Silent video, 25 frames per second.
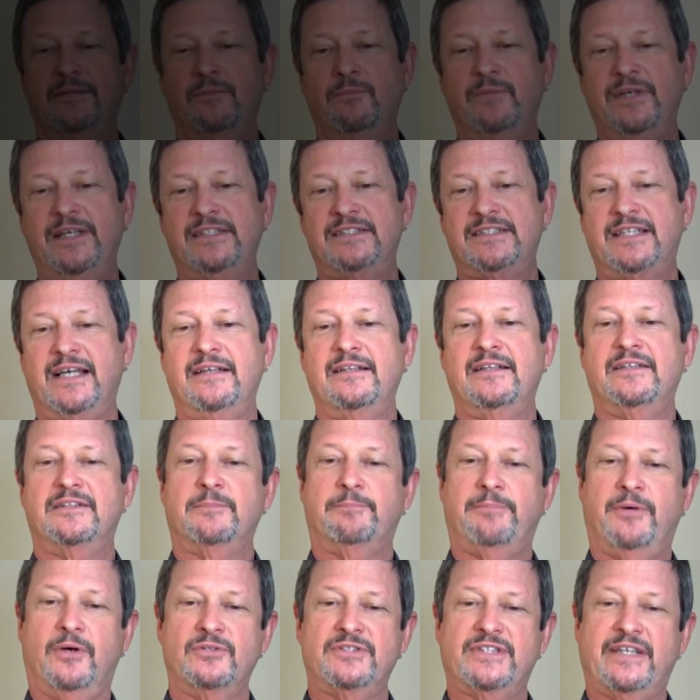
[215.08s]
We say that the
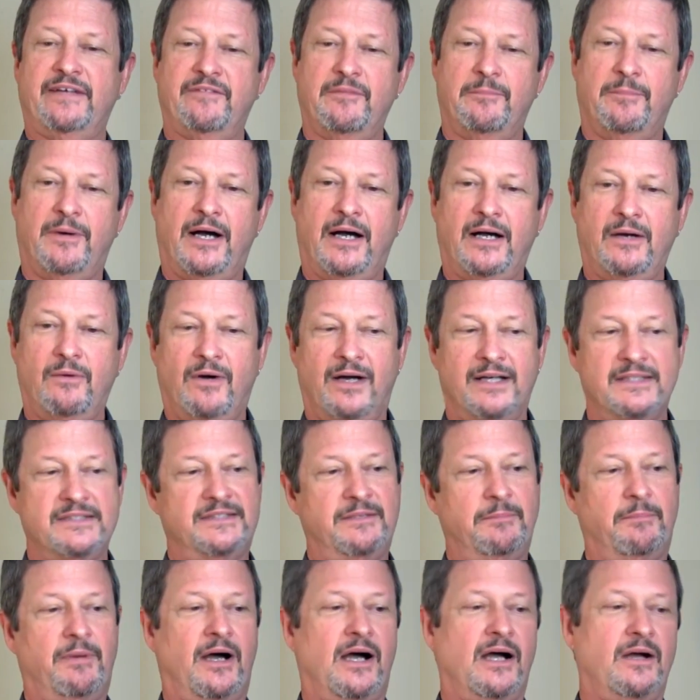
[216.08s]
post-heaven Bagua is
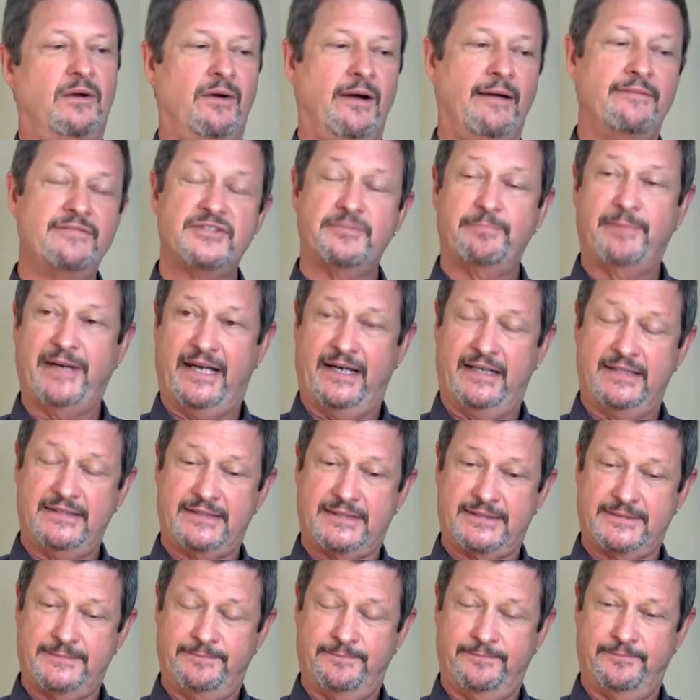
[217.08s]
the Bagua of
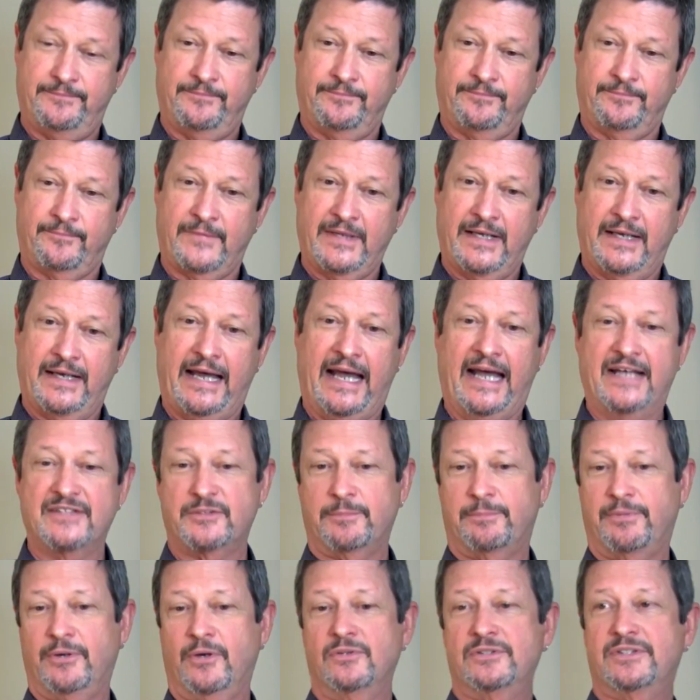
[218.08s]
space, as
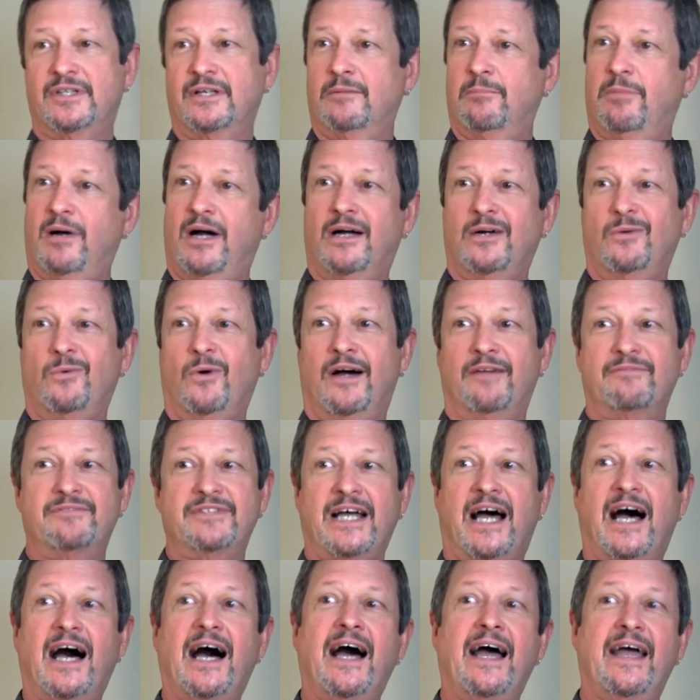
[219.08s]
opposed to the Bagua of
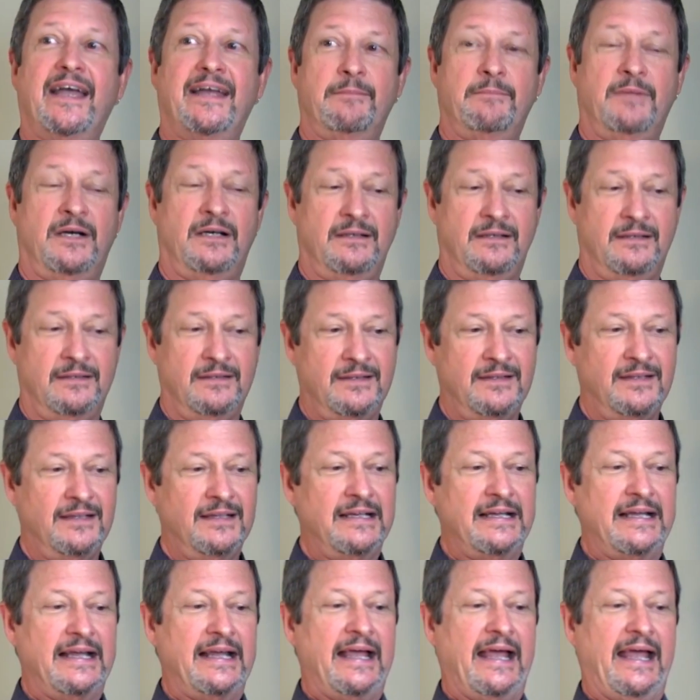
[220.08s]
time.
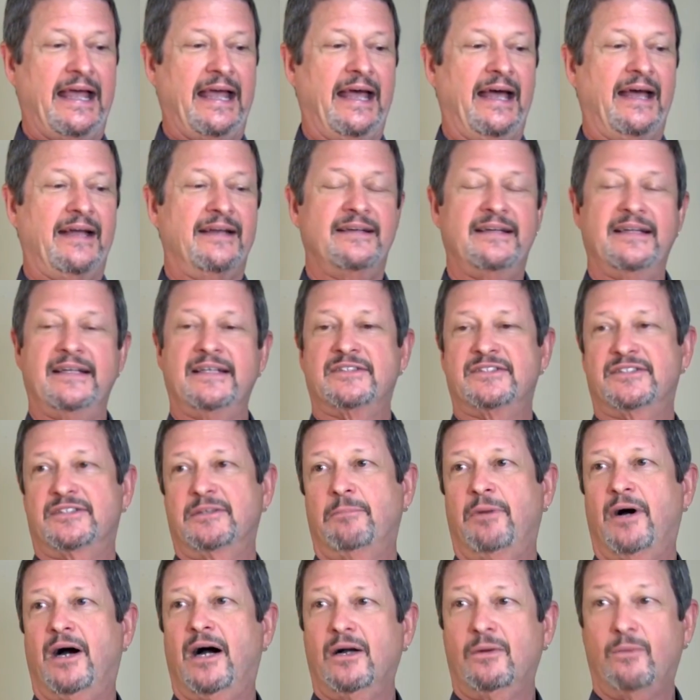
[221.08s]
And it's
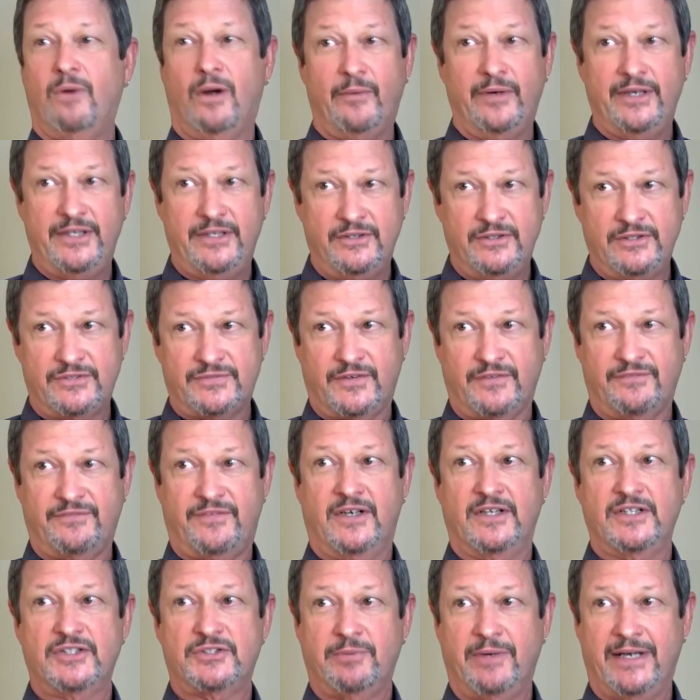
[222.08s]
the Bagua we use for
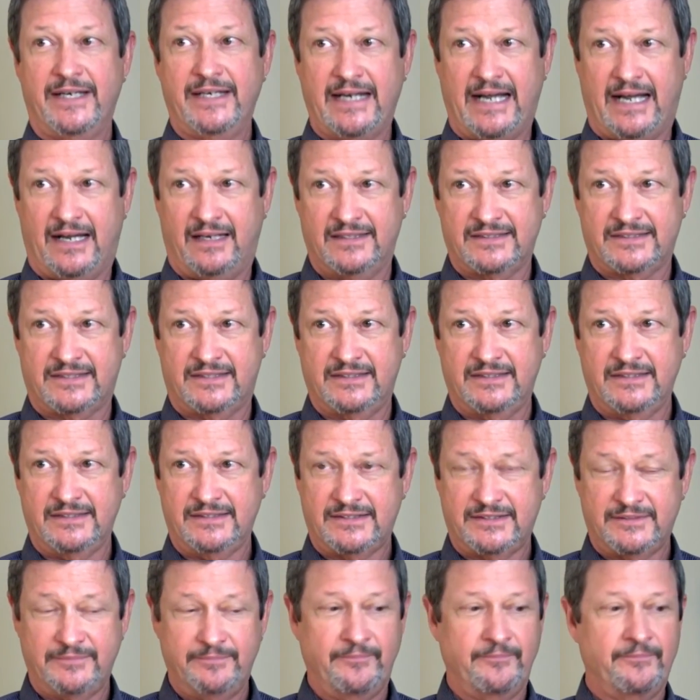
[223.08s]
Feng Shui
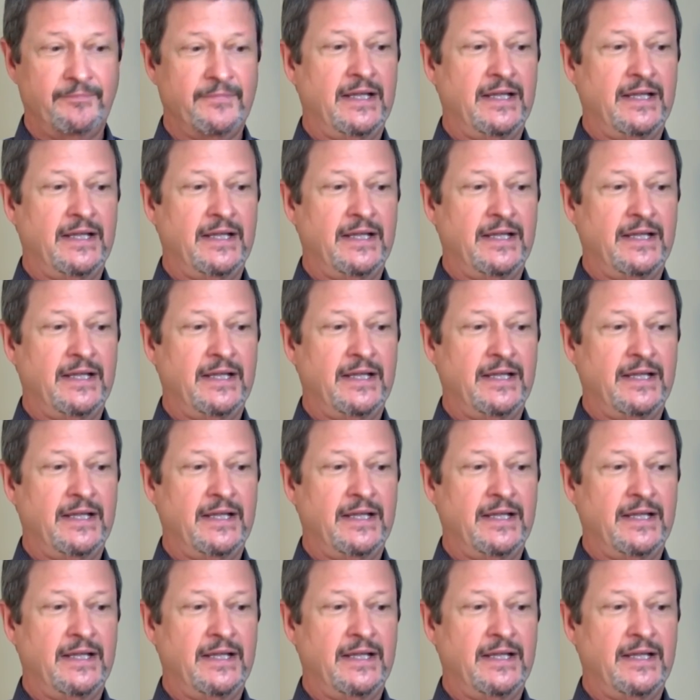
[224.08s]
analysis.